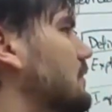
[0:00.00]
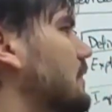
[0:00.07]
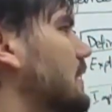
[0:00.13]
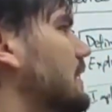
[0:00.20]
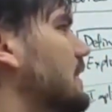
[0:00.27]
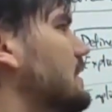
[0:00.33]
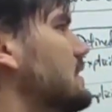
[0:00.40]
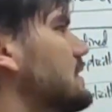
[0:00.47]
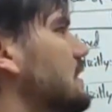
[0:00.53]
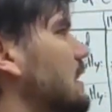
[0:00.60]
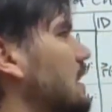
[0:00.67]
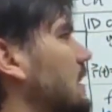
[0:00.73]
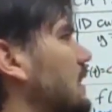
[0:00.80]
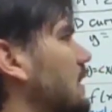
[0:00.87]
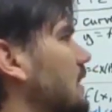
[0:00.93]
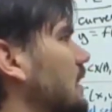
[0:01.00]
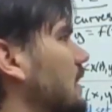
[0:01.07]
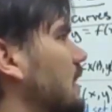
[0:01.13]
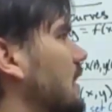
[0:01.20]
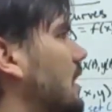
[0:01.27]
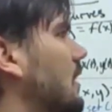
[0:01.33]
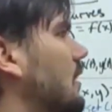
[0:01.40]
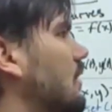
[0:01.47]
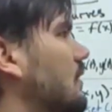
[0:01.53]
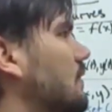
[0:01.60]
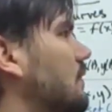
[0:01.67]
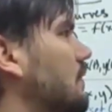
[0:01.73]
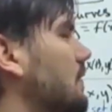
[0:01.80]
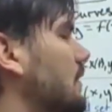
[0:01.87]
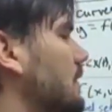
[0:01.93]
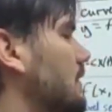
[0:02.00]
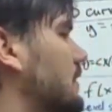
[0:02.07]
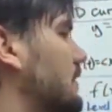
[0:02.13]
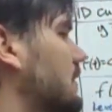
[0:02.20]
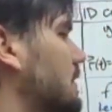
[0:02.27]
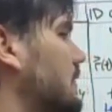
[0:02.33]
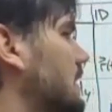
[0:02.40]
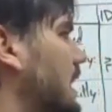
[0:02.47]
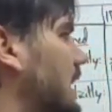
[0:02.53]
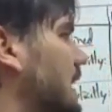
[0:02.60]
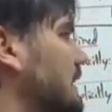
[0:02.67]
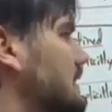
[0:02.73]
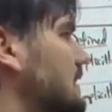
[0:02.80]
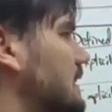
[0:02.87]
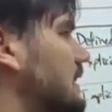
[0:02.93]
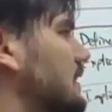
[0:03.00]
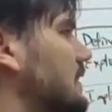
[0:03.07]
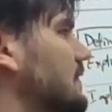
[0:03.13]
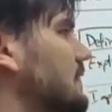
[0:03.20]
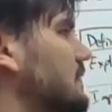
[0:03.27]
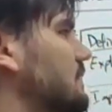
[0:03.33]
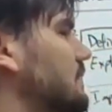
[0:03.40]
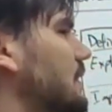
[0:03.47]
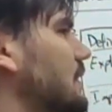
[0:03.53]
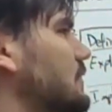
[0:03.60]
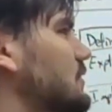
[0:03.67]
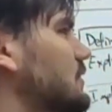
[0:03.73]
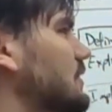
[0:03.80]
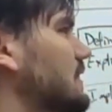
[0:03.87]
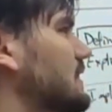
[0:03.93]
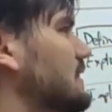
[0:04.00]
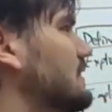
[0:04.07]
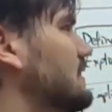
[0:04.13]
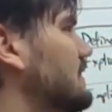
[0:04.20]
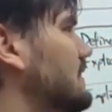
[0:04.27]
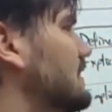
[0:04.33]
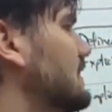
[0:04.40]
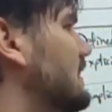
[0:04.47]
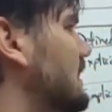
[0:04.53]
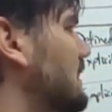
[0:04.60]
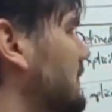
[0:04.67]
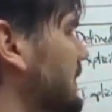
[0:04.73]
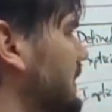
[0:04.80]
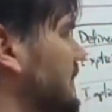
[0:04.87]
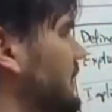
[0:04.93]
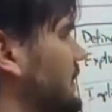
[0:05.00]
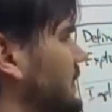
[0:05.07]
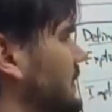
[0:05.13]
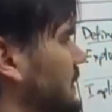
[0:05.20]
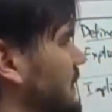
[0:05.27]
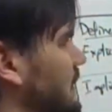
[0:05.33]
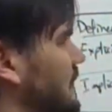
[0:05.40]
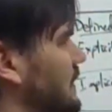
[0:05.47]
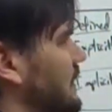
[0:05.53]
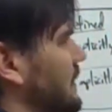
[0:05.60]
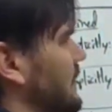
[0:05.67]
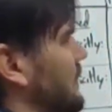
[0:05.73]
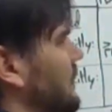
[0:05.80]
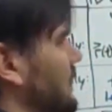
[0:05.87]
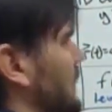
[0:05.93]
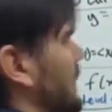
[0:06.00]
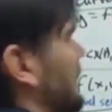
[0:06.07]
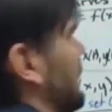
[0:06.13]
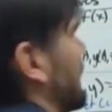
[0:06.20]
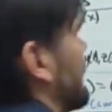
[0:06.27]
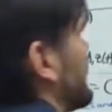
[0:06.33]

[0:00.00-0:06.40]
the gradient of that function. Yeah, we can think